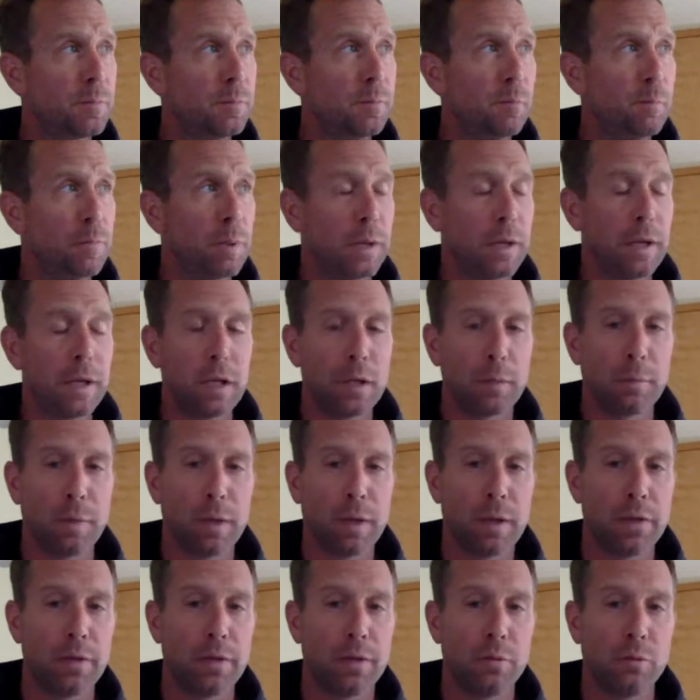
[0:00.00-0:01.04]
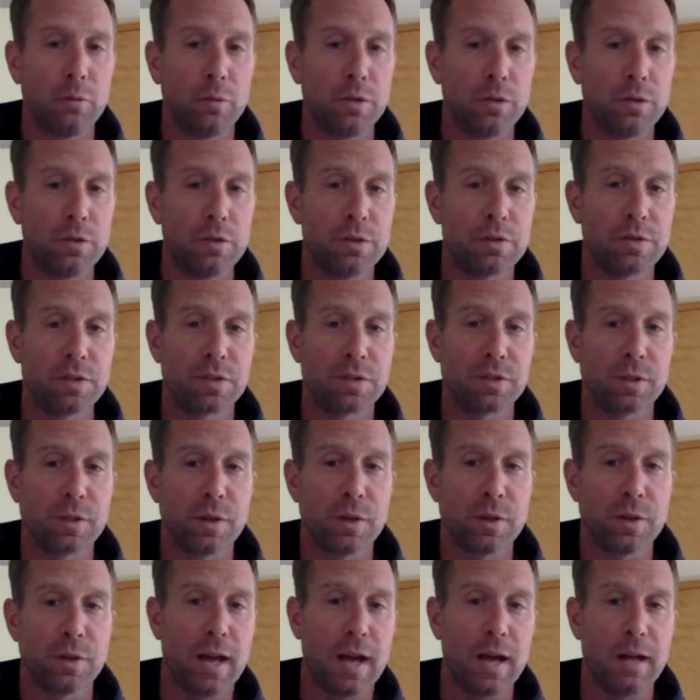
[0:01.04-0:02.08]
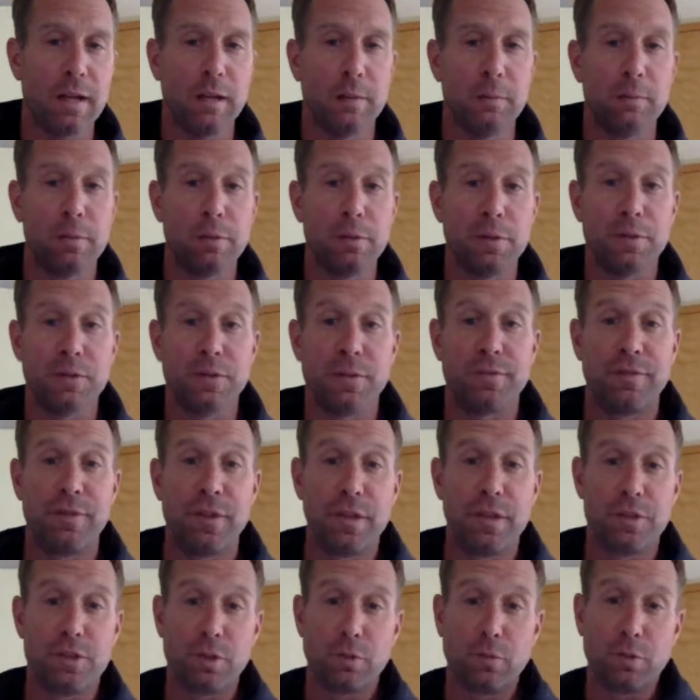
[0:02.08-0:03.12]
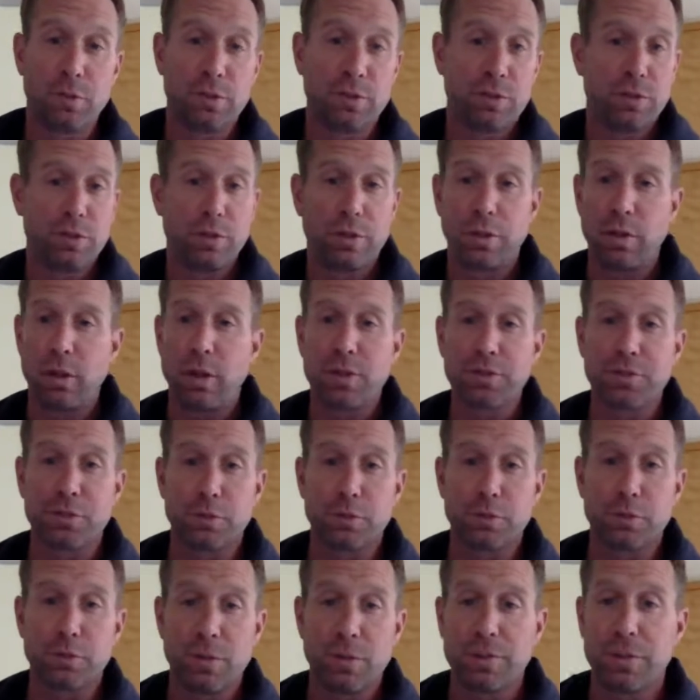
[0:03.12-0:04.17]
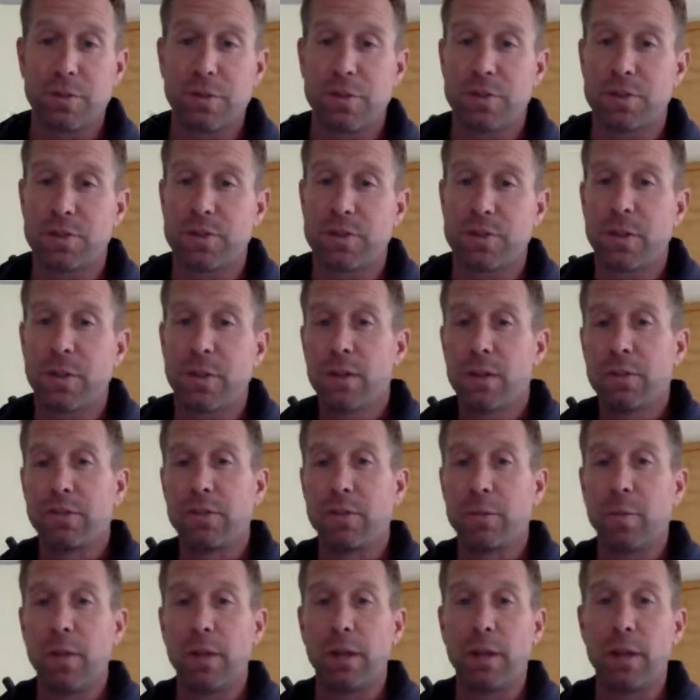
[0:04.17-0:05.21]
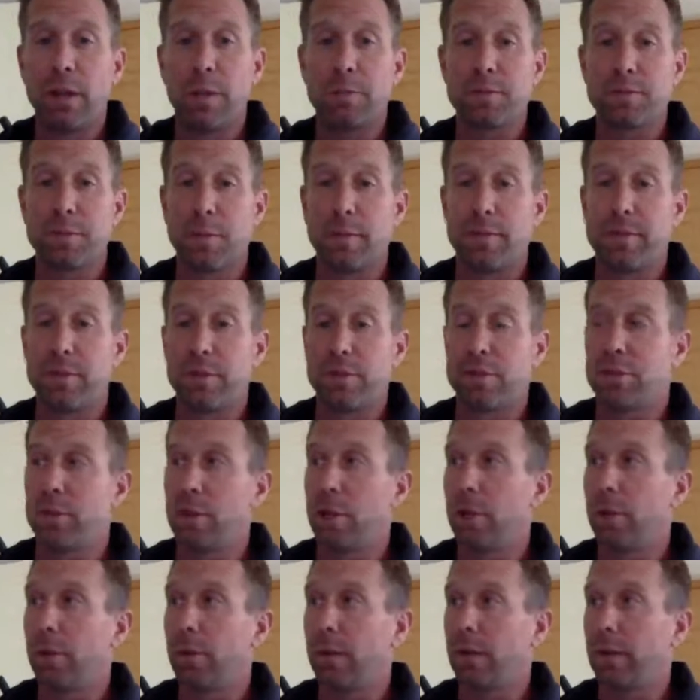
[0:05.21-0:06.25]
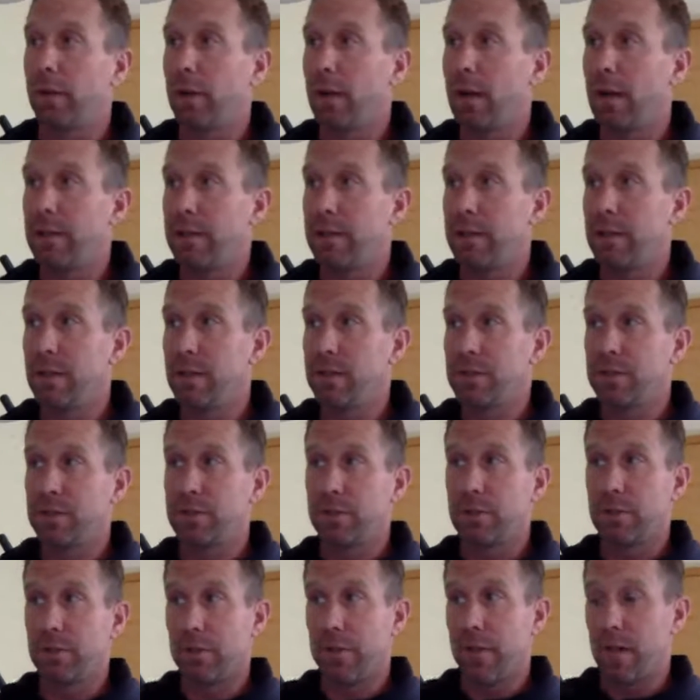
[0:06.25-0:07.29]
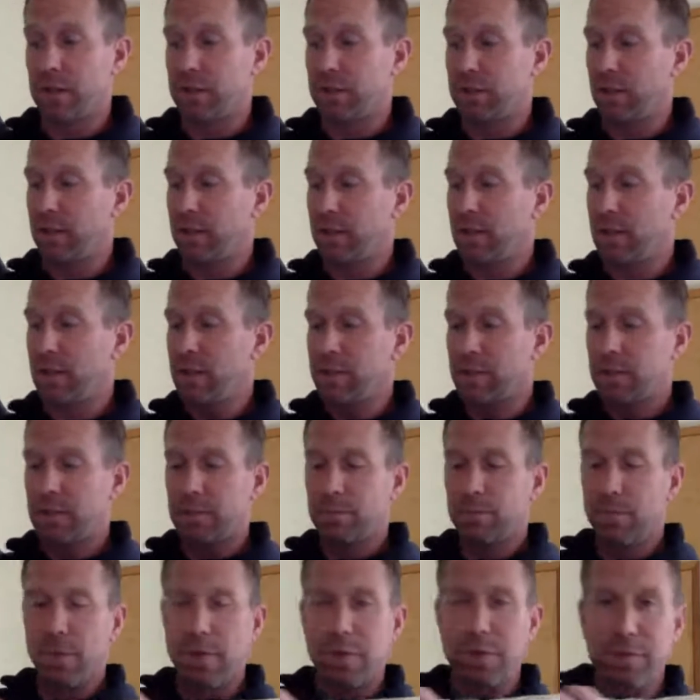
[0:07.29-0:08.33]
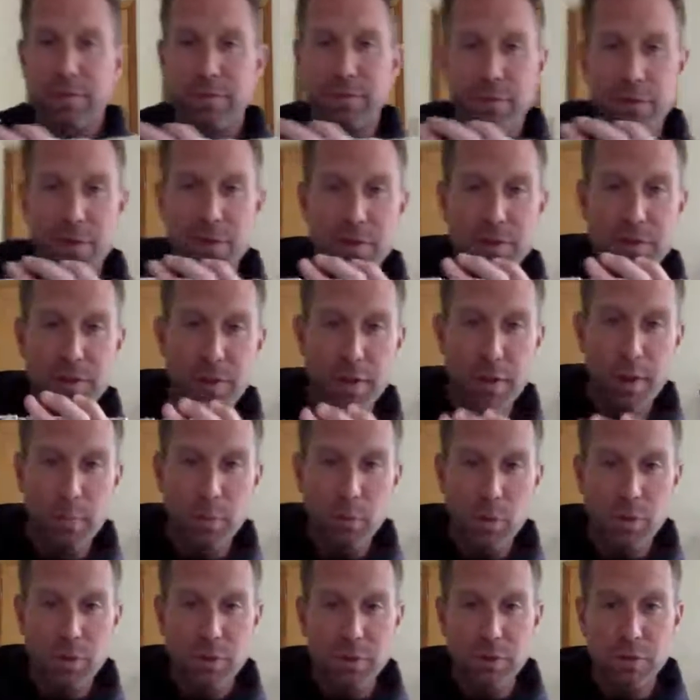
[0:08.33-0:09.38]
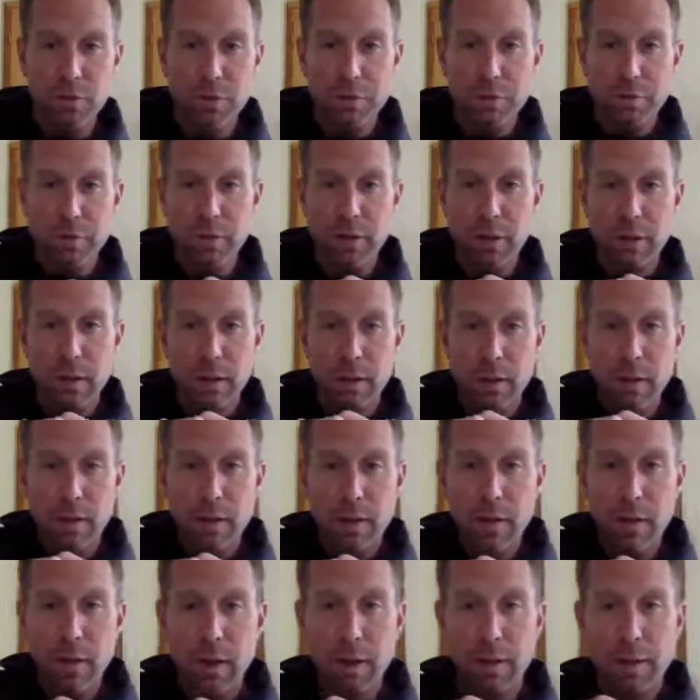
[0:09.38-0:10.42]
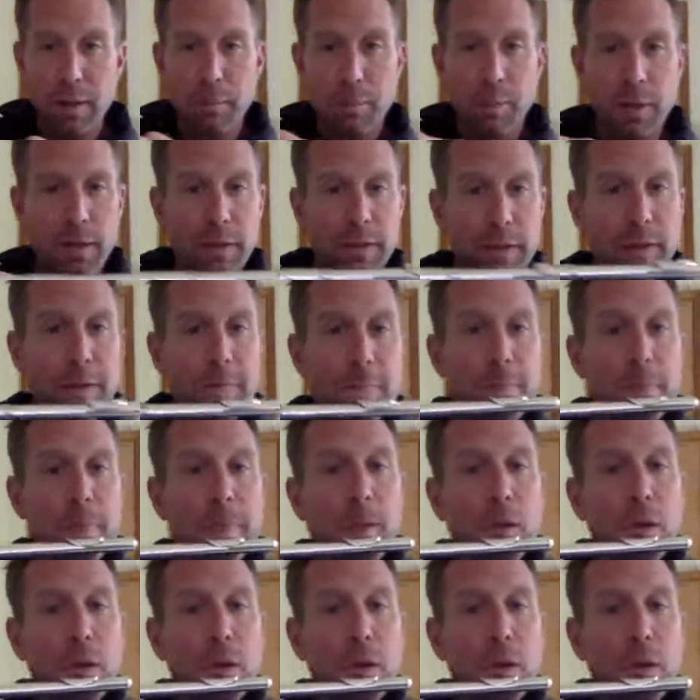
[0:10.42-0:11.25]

beginning band, we use this note a lot in Blues Adventure, which you can also resource to make up some of your soloing ideas. That's like this: flutes, thumb, 1, 2, 3, and the pinky.